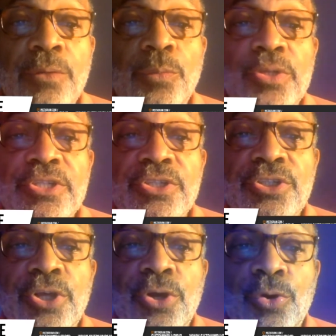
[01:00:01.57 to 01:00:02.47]
which is
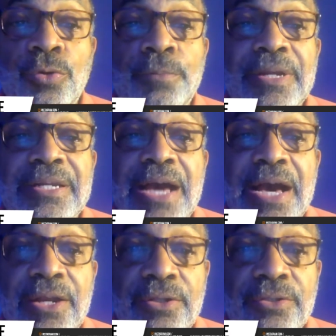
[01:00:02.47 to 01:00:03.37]
the old
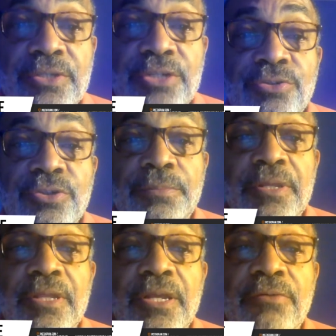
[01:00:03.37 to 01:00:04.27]
McDonald's that to be
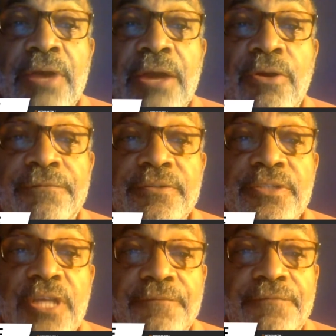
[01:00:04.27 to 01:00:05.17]
there right off of
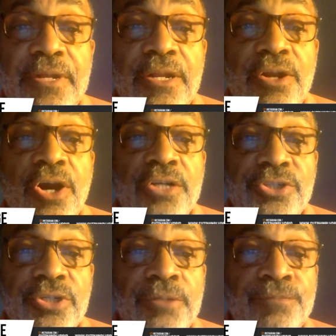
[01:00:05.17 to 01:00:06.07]
Sutphin and Archer.